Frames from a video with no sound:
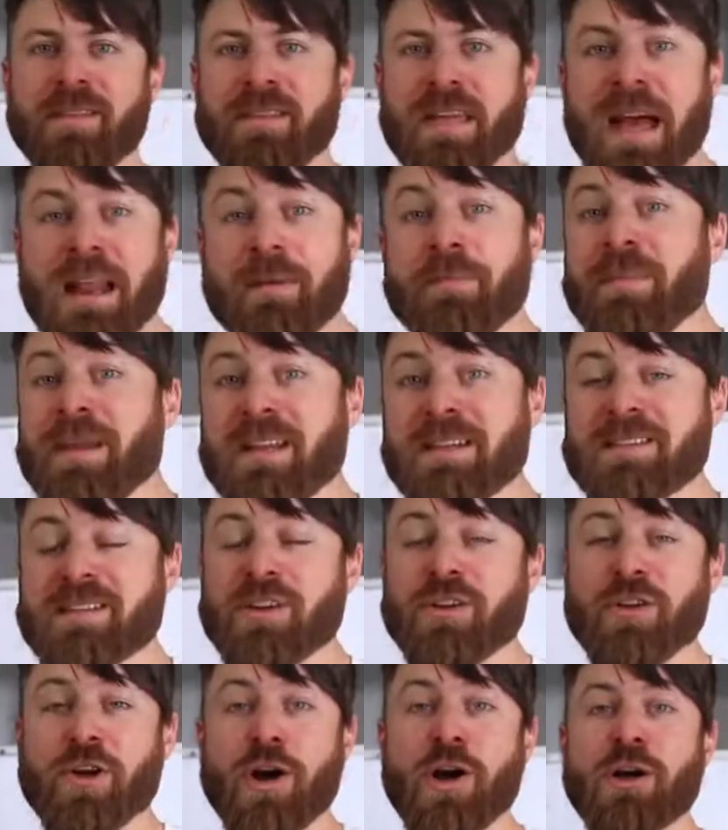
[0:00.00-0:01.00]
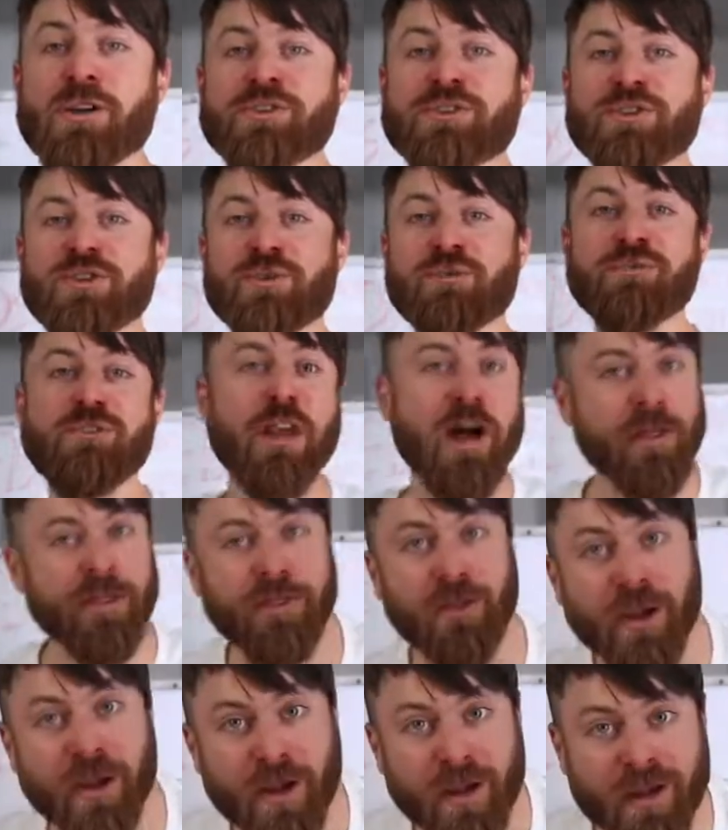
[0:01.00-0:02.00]
That means it'll cost you
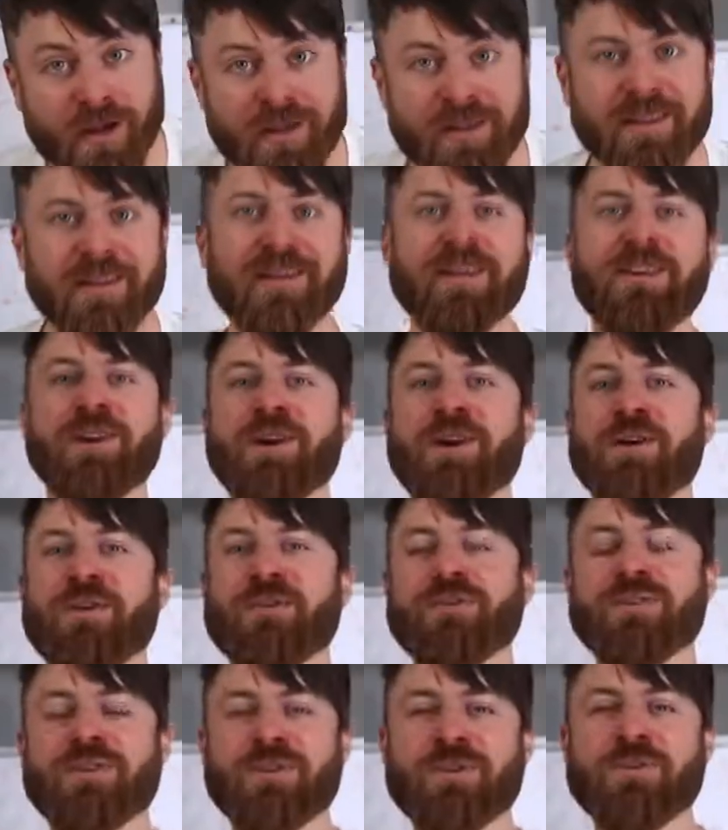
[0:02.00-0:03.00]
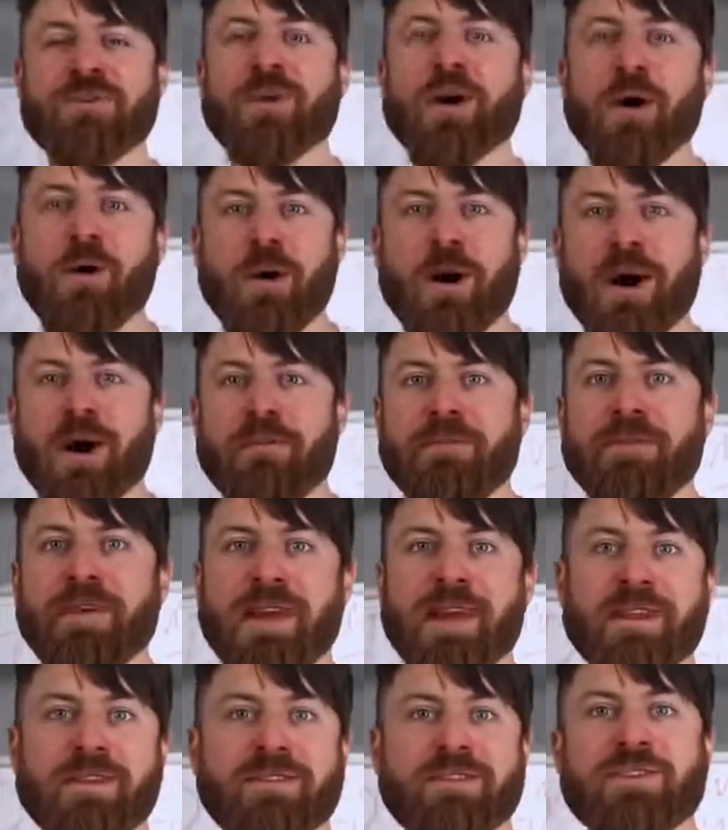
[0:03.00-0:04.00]
nothing, to go off
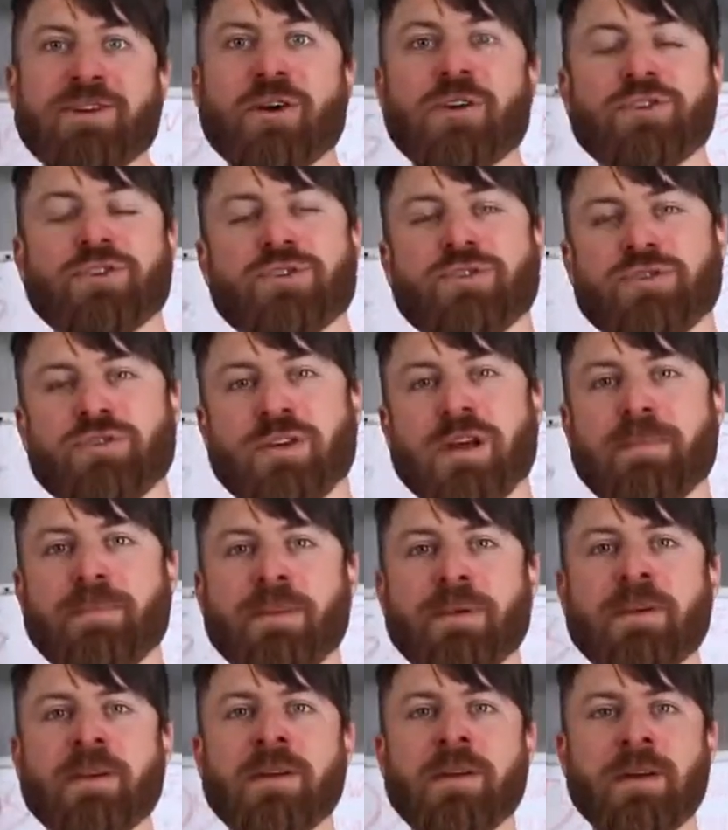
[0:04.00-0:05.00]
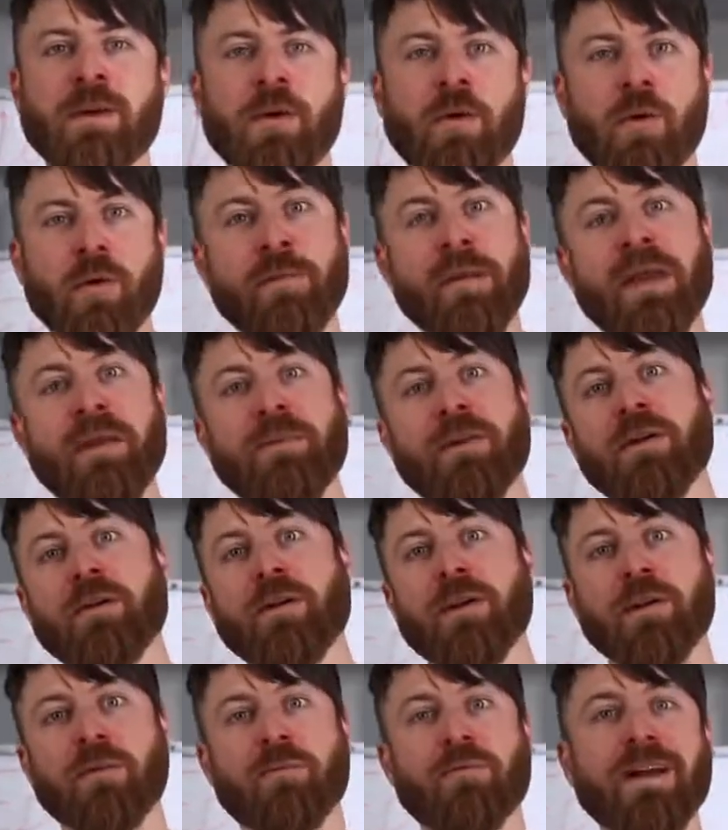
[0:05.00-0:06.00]
and start your trip. Or maybe you're
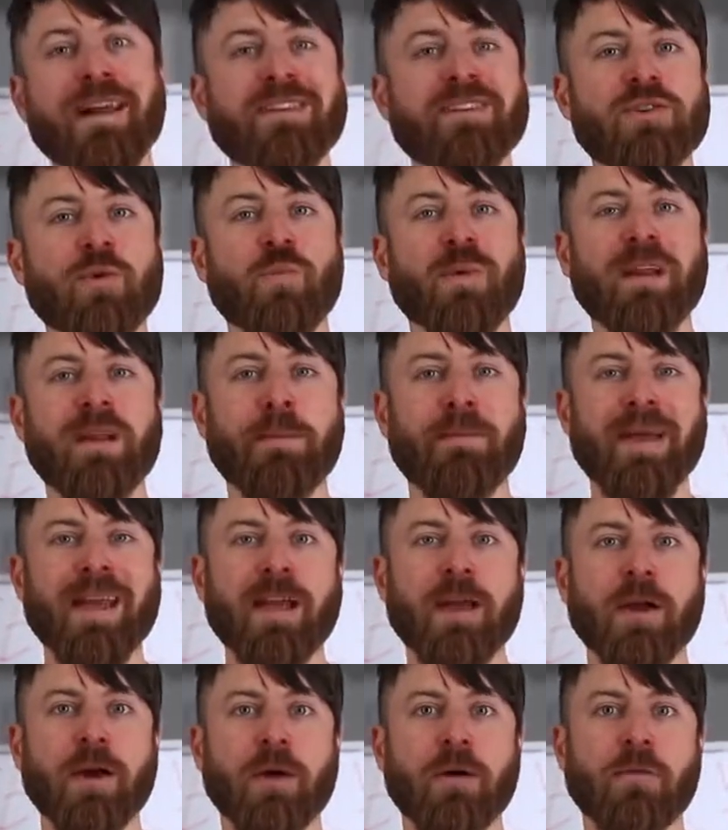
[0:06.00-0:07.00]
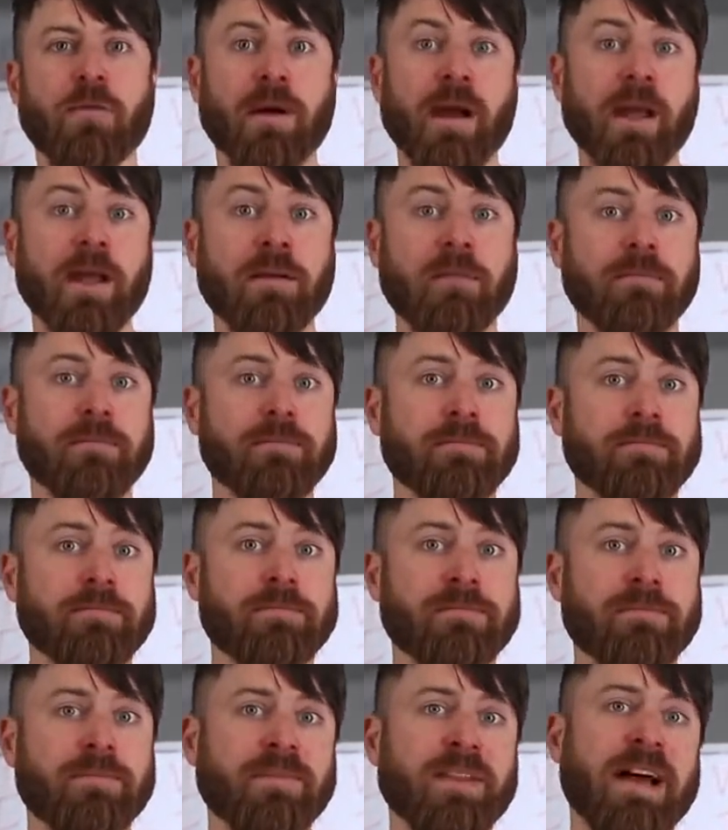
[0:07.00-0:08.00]
going to rent a Winnebago, right?
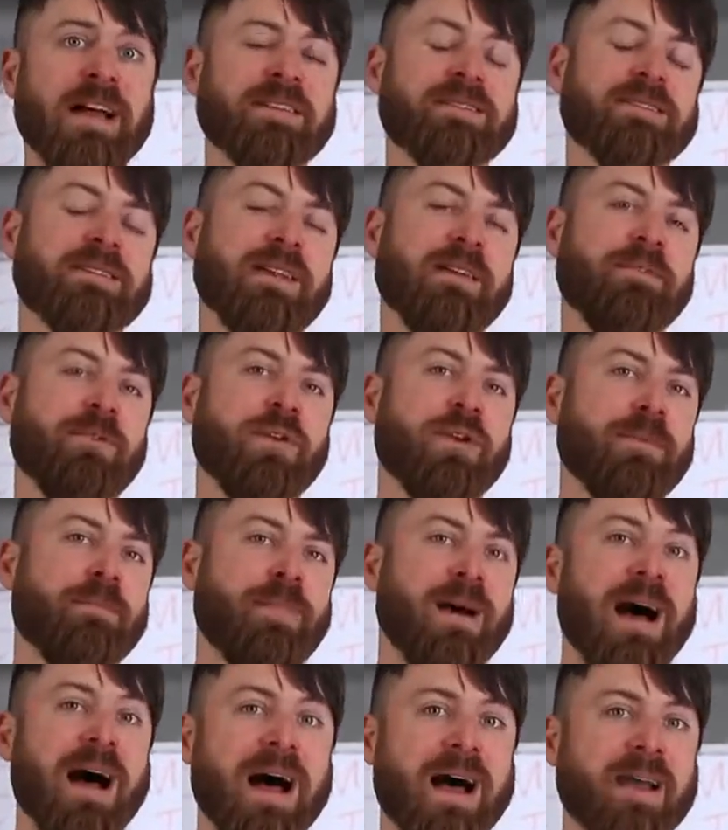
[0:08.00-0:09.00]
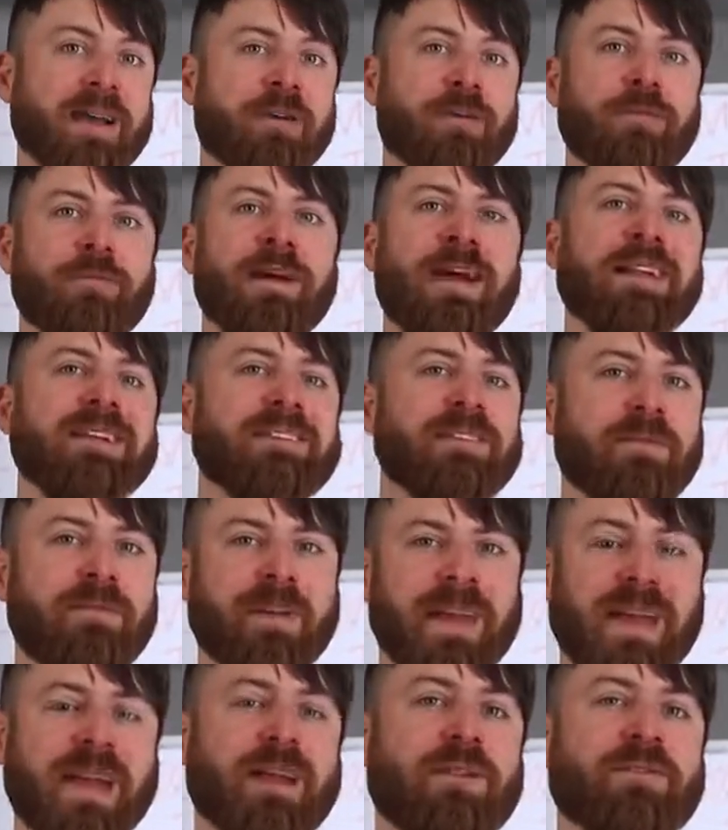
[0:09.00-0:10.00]
That's if you're going to buy or rent a
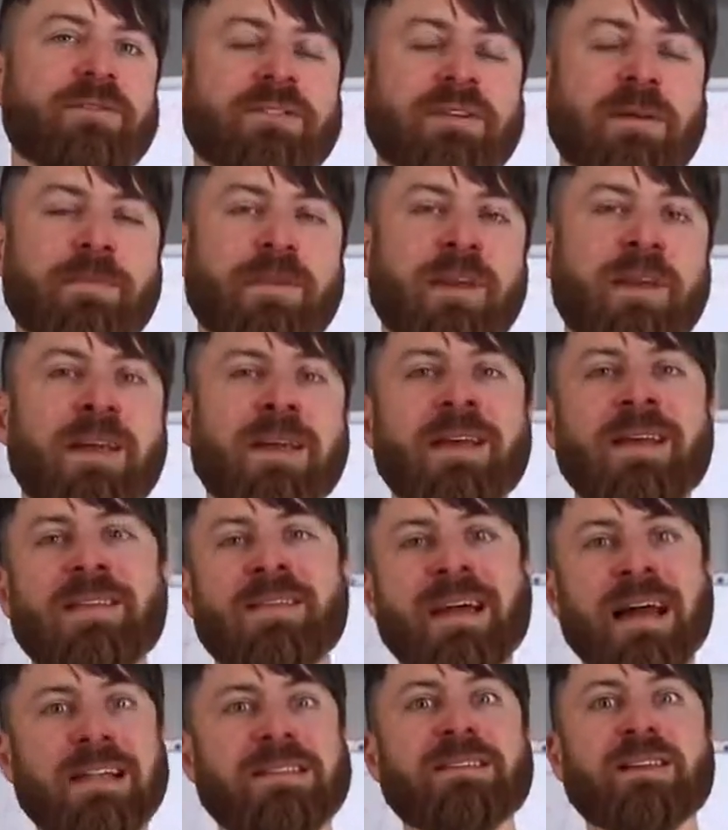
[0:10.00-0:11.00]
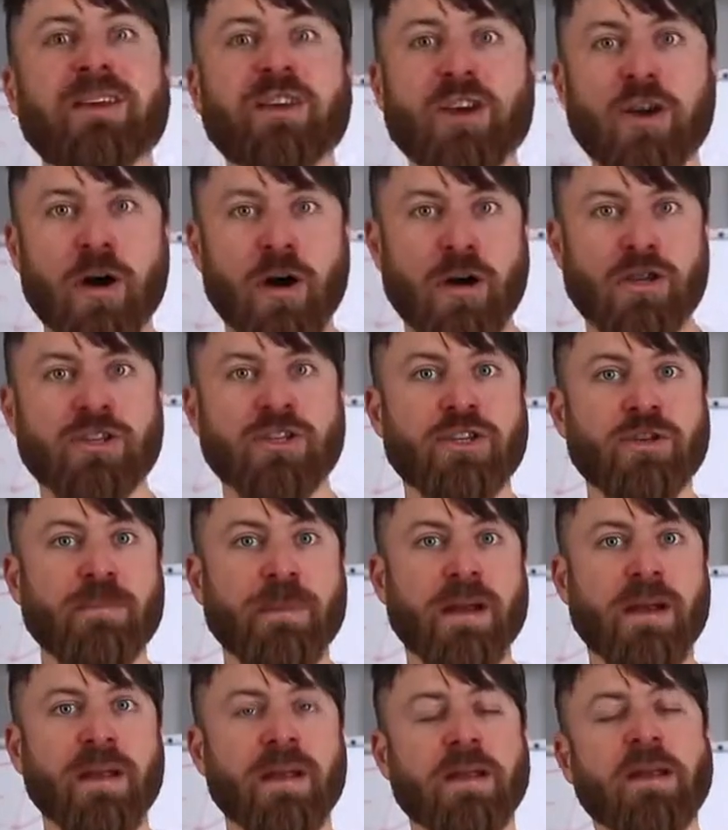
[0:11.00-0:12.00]
van or something, that's going to cost you
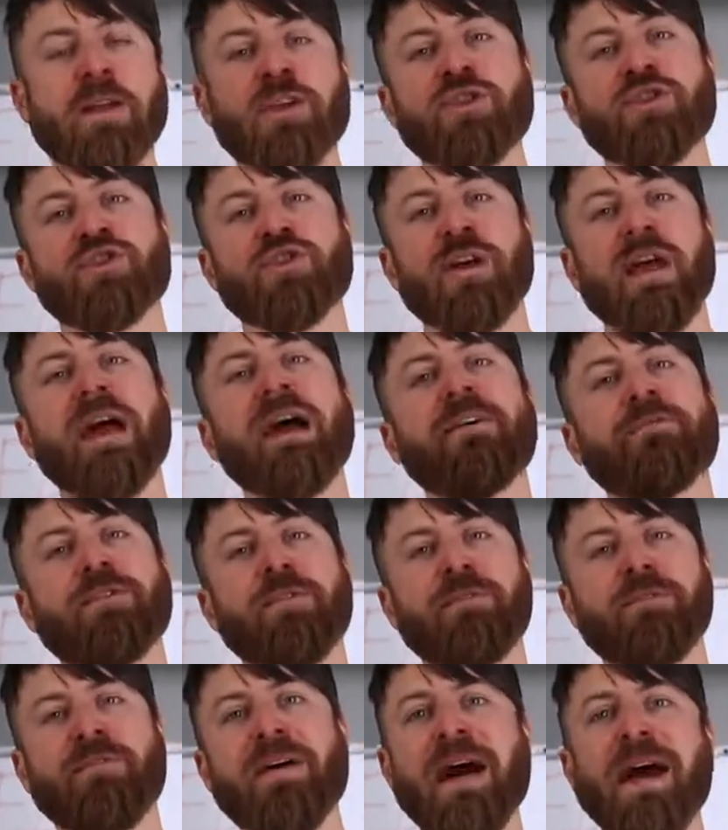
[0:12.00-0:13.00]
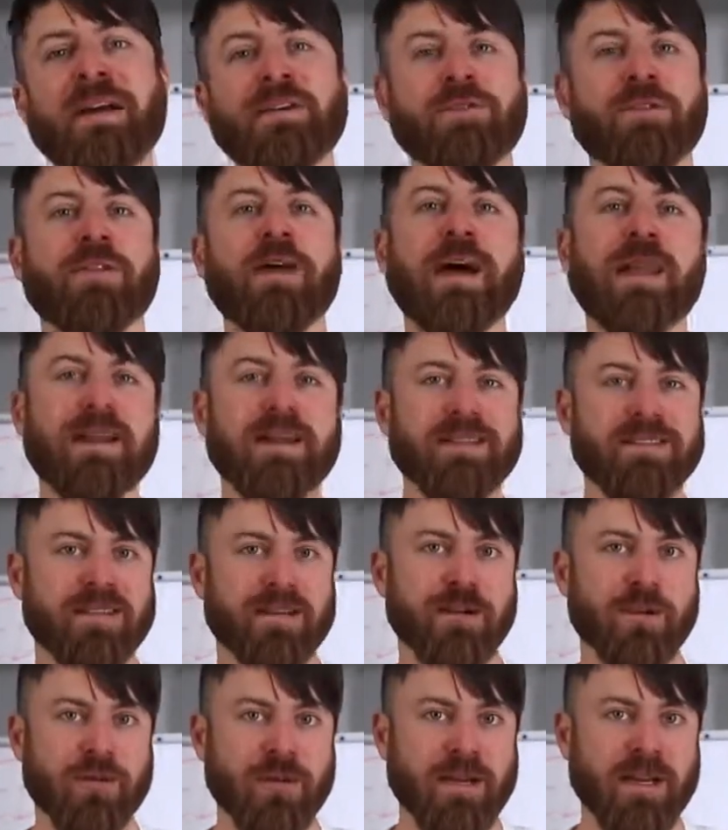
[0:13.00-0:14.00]
money. So you have to factor that
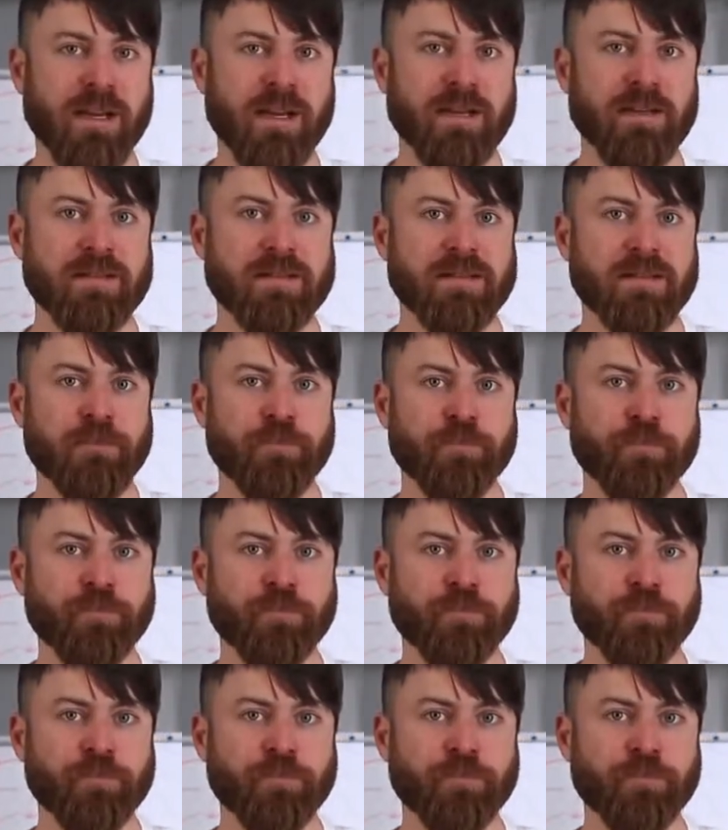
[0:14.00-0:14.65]
into your needs.